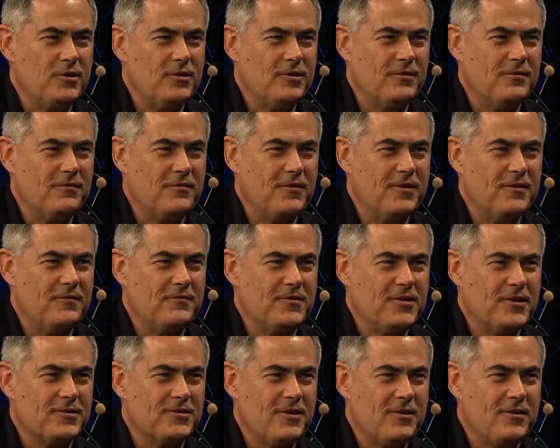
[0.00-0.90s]
an innovative
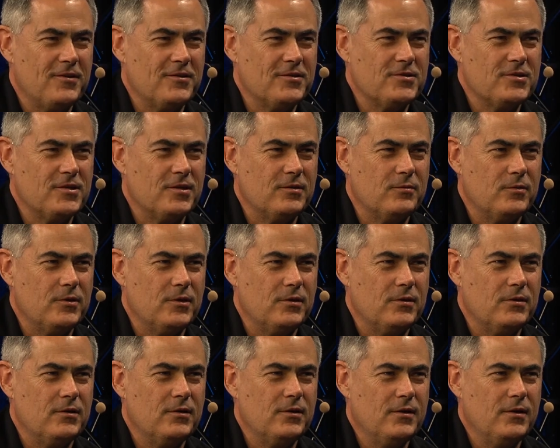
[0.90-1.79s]
technology, and
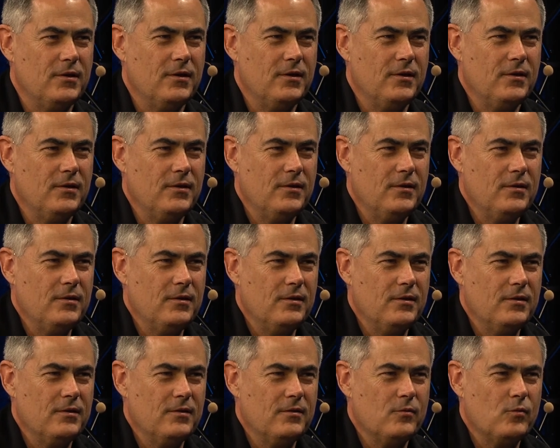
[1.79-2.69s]
we
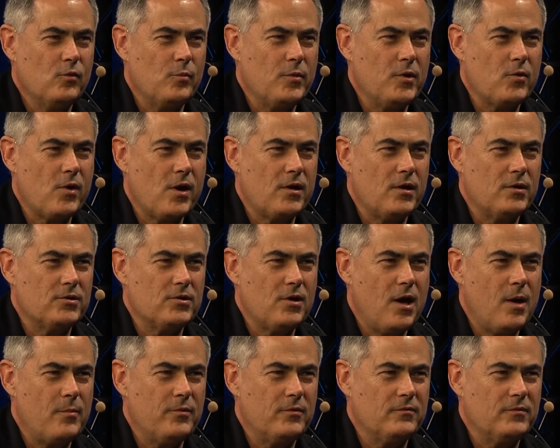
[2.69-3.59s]
we'll be right on
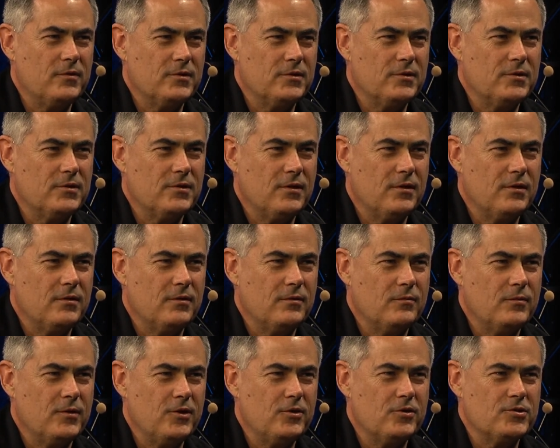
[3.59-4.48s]
top of it.
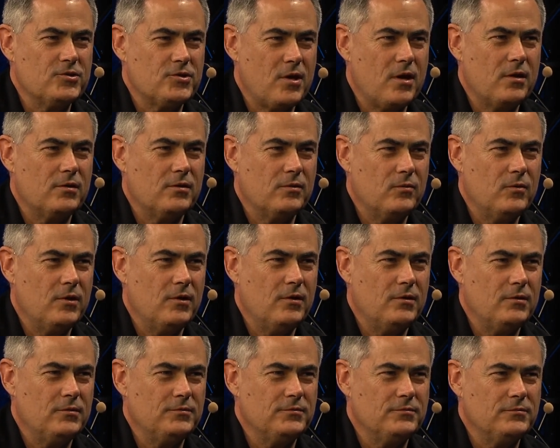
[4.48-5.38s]
We understand it
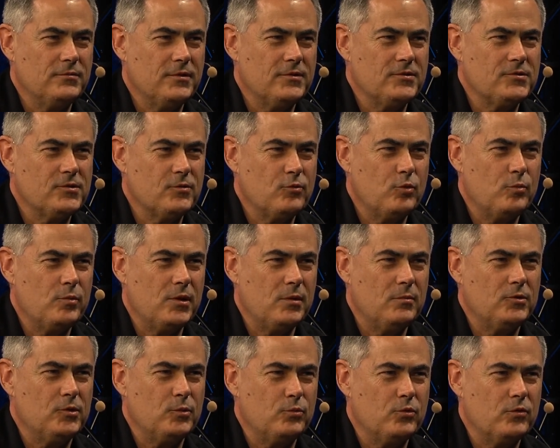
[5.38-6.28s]
well, and so we'll be
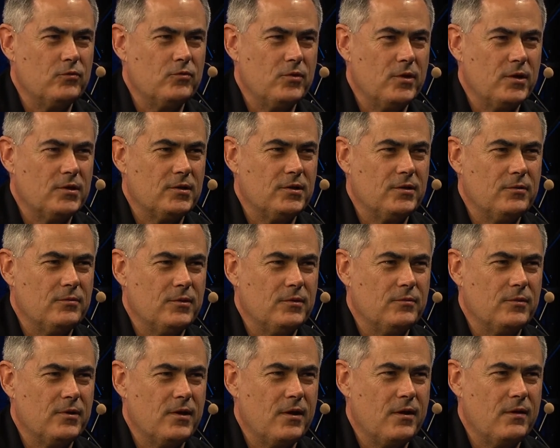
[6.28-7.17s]
able to move quickly
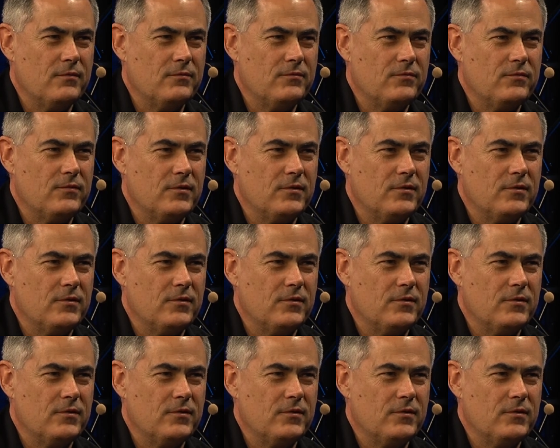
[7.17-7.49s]
when we have